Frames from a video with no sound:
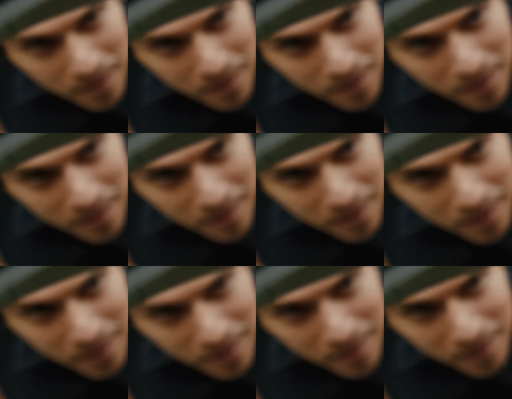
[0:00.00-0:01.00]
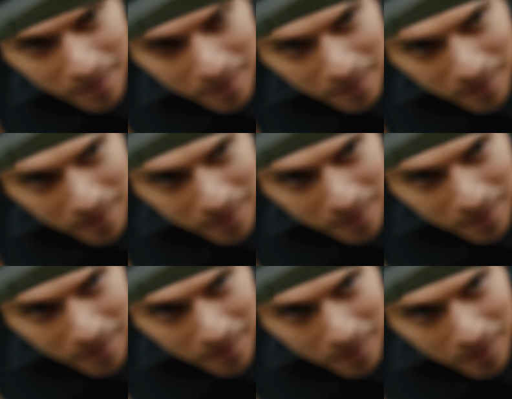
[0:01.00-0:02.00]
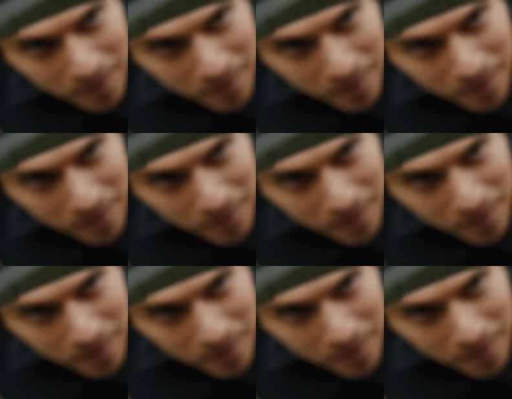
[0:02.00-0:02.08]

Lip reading: This person isn't speaking.